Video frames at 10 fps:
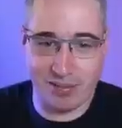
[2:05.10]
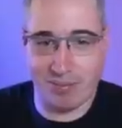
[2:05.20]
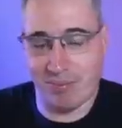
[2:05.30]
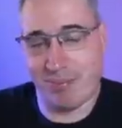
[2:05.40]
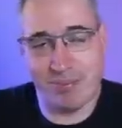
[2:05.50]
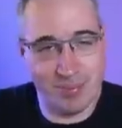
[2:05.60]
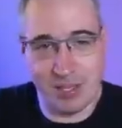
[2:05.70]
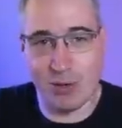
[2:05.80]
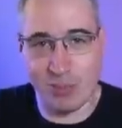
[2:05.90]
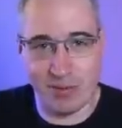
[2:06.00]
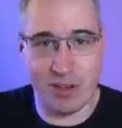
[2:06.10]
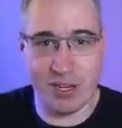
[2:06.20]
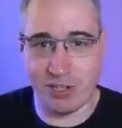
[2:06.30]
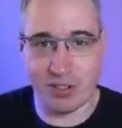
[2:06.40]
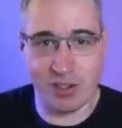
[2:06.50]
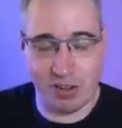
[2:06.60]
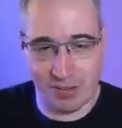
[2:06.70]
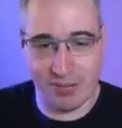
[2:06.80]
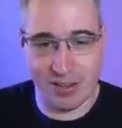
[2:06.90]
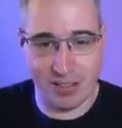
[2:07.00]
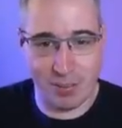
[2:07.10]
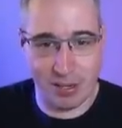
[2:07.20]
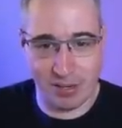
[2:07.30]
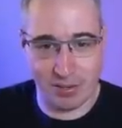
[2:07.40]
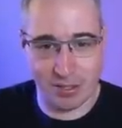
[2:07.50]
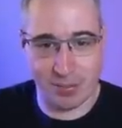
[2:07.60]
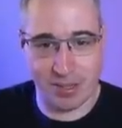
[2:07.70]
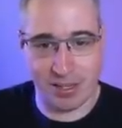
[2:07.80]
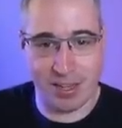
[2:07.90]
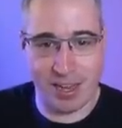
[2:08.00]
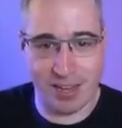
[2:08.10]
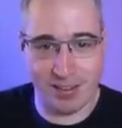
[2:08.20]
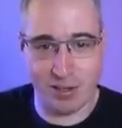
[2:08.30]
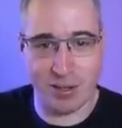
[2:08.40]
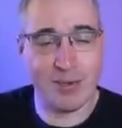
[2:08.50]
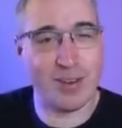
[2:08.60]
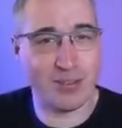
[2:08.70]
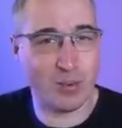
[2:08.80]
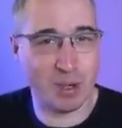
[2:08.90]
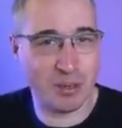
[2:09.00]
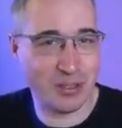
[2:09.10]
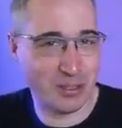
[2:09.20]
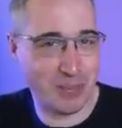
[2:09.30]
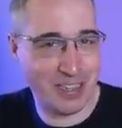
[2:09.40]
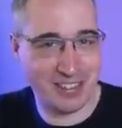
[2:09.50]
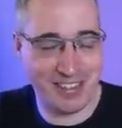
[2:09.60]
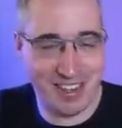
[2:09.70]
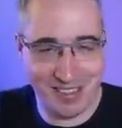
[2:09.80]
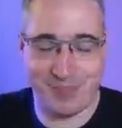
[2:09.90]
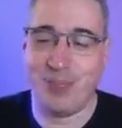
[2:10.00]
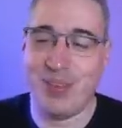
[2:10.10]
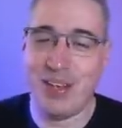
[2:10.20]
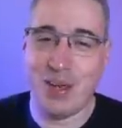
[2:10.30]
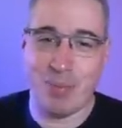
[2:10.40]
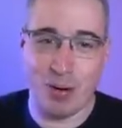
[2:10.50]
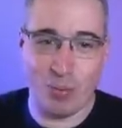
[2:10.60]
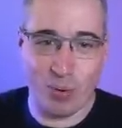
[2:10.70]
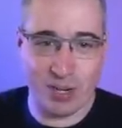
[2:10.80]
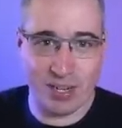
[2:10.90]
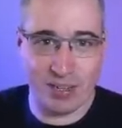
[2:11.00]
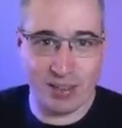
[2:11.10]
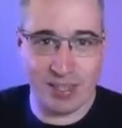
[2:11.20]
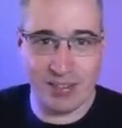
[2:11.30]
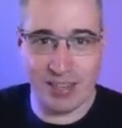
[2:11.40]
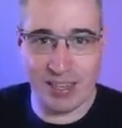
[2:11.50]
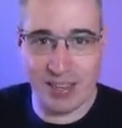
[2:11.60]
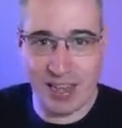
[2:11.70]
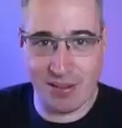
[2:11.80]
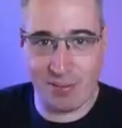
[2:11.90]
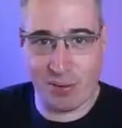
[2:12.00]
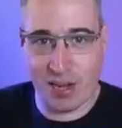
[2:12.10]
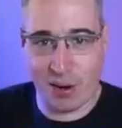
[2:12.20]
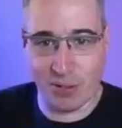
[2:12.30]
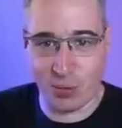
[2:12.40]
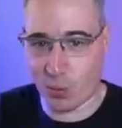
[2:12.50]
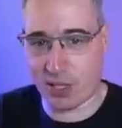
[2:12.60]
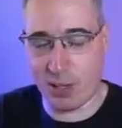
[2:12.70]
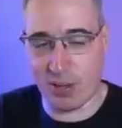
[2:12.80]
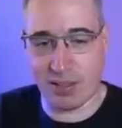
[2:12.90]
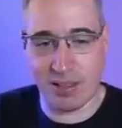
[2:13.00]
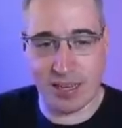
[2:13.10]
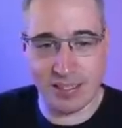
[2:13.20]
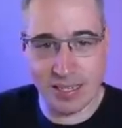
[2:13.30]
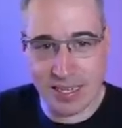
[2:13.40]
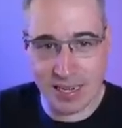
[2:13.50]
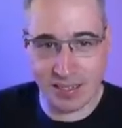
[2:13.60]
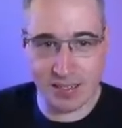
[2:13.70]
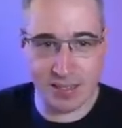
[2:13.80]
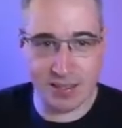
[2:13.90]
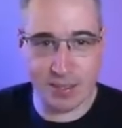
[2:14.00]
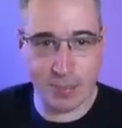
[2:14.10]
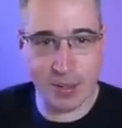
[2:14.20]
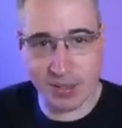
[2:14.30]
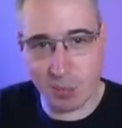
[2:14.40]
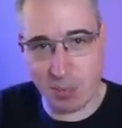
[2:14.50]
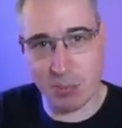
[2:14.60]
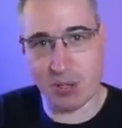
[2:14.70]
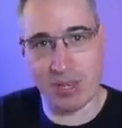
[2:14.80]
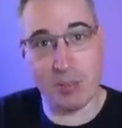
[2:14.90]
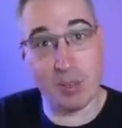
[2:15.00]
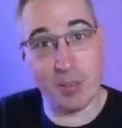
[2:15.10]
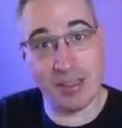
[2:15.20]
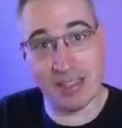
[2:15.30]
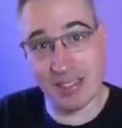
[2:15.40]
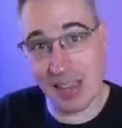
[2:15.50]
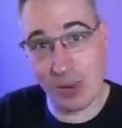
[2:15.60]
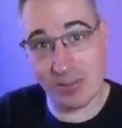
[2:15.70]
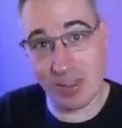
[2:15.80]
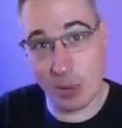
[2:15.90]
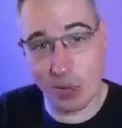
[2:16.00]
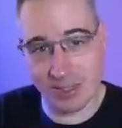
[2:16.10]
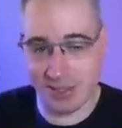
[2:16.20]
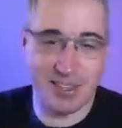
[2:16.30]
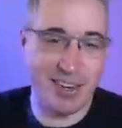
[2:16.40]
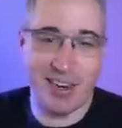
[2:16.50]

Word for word: then you'll be fine. You just call it fancy button or something, and you never have to worry about those spans again. But we're going to leave it like that for now because we're keeping things nice and simple so people can implement this however they want.